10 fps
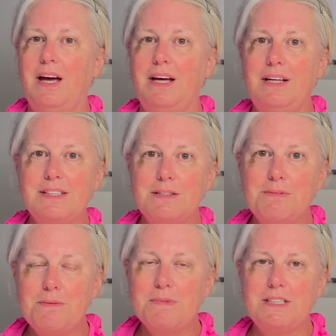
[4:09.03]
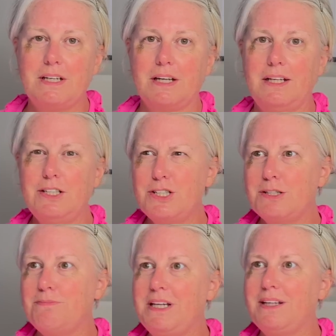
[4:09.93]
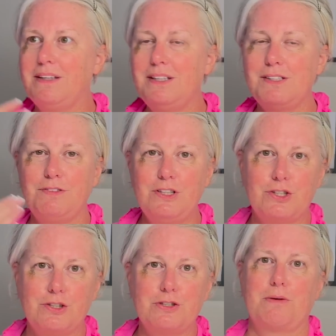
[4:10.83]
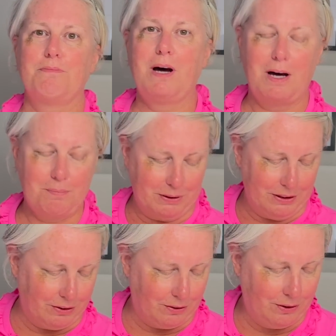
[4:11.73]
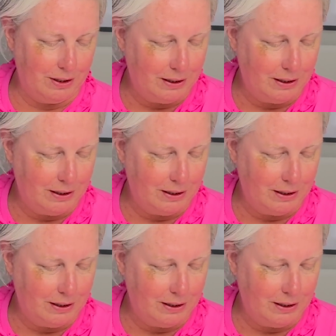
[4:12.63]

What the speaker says: and some lipstick and just make these features pop a little.